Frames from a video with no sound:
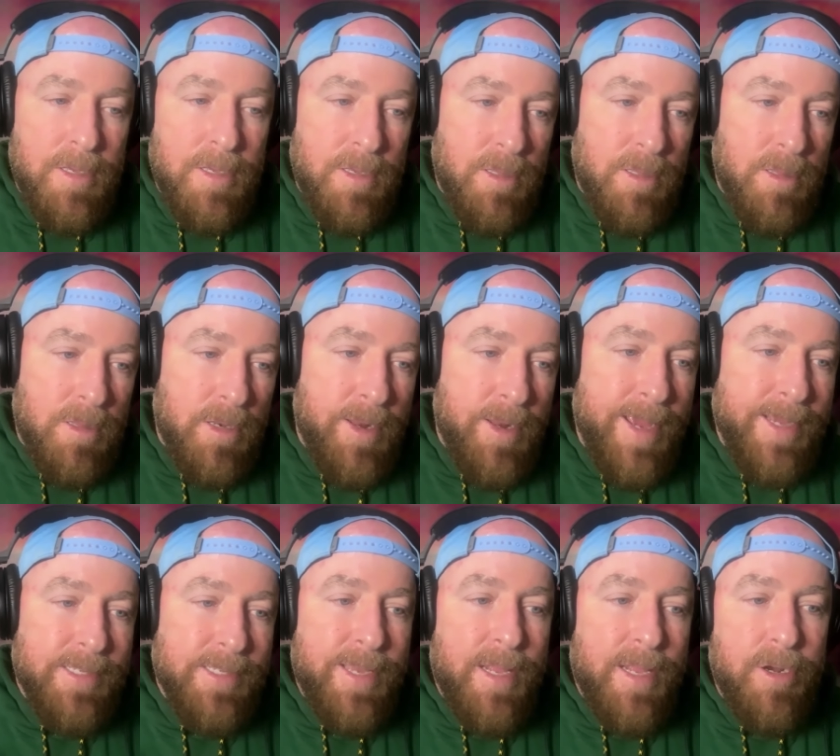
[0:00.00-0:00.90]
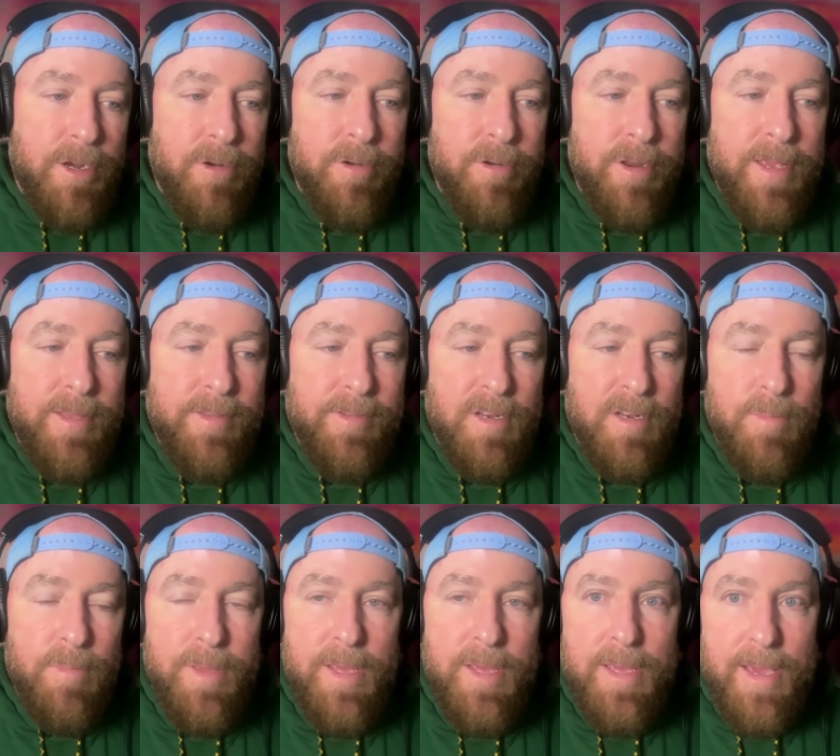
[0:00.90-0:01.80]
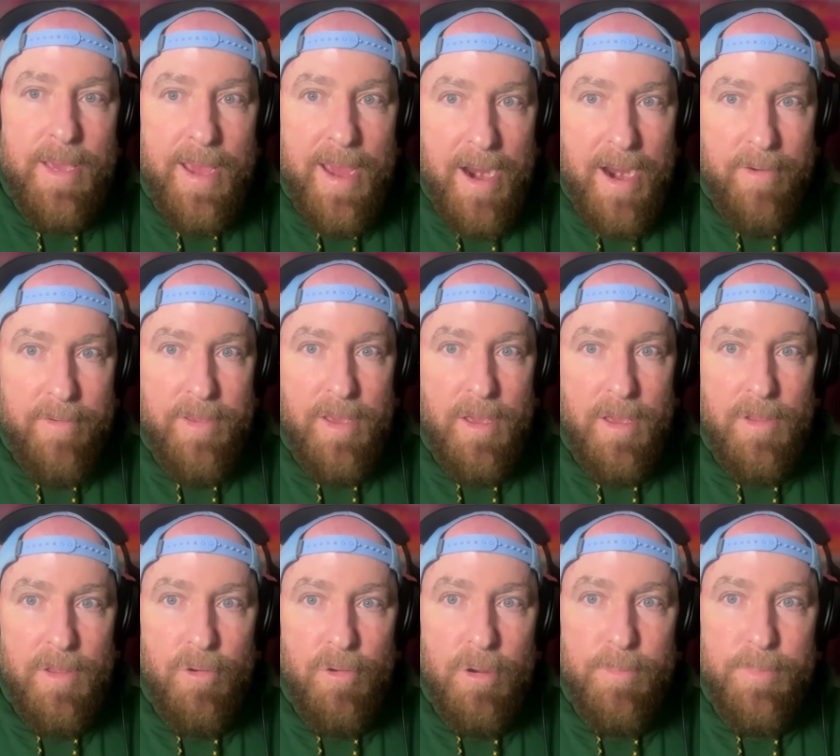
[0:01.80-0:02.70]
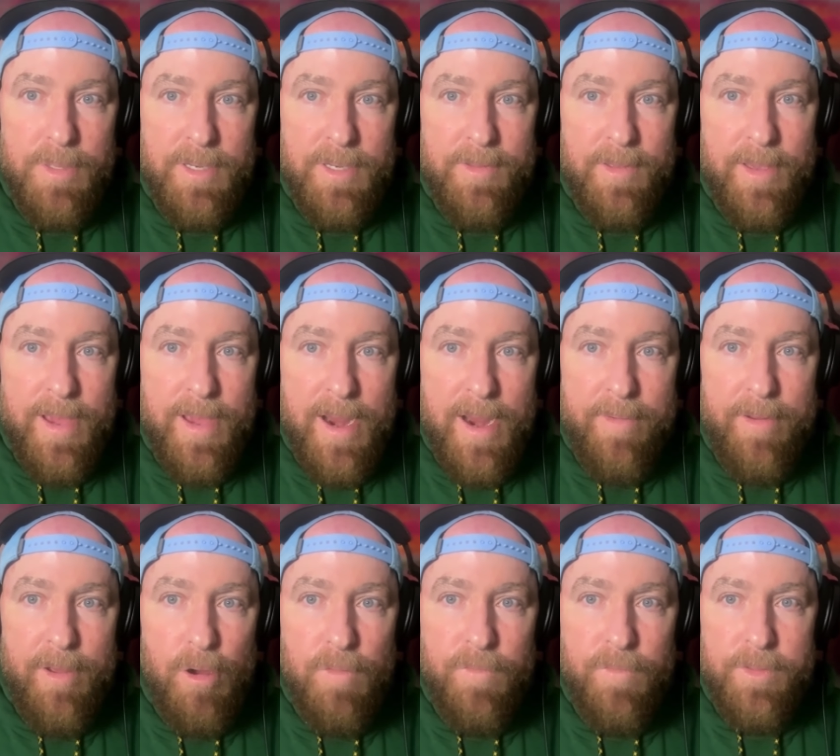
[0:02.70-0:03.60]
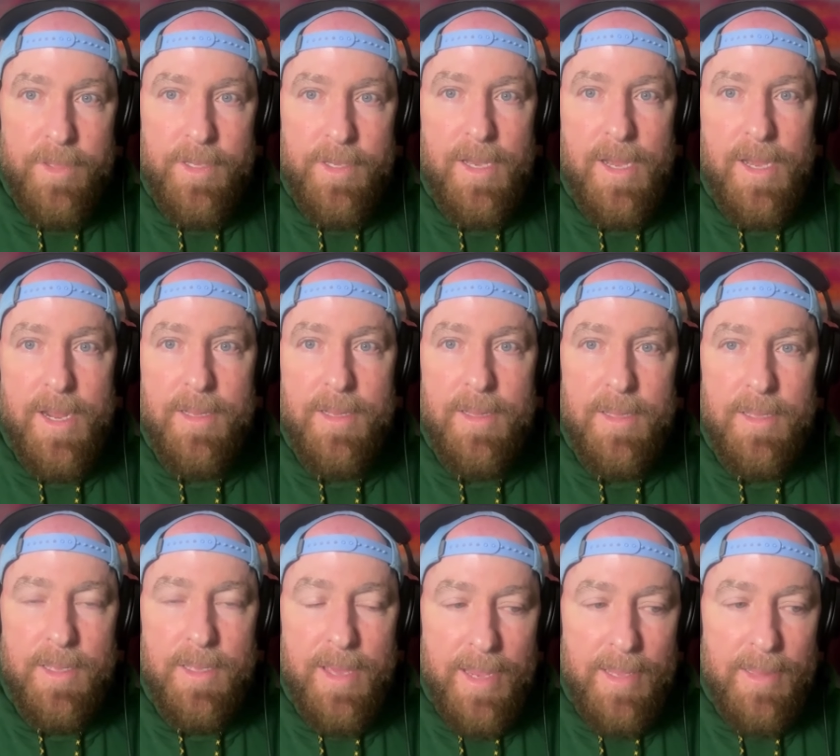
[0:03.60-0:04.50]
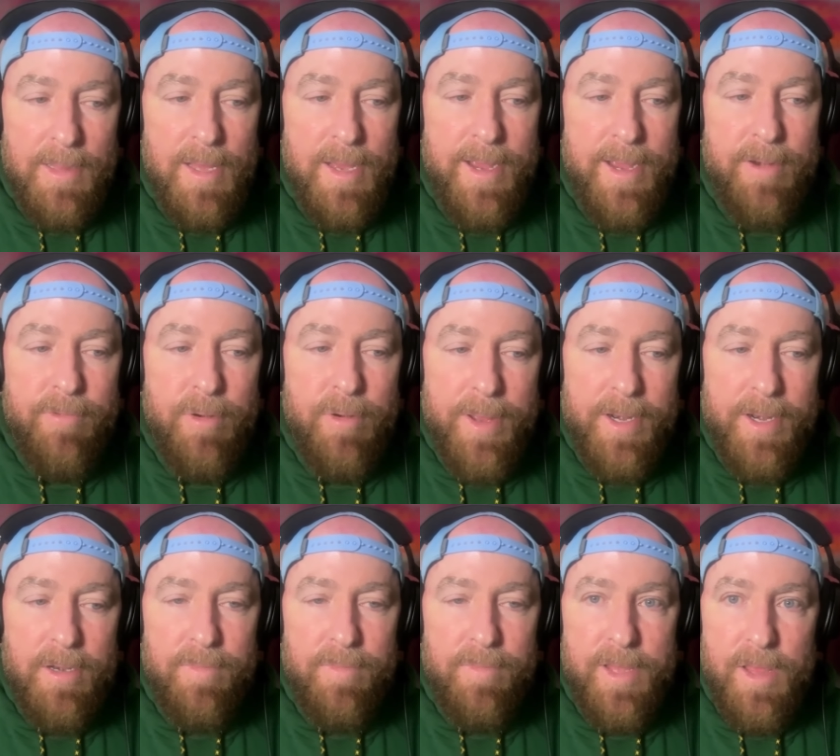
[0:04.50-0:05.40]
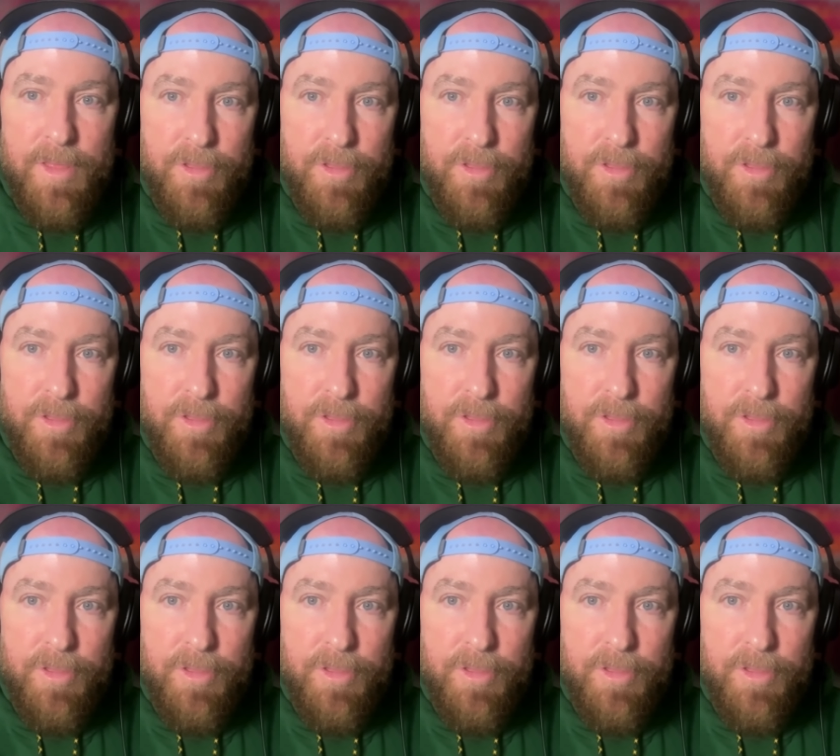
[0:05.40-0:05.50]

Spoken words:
The next category is going to be carrying, your ability to carry over the gain line repetitively.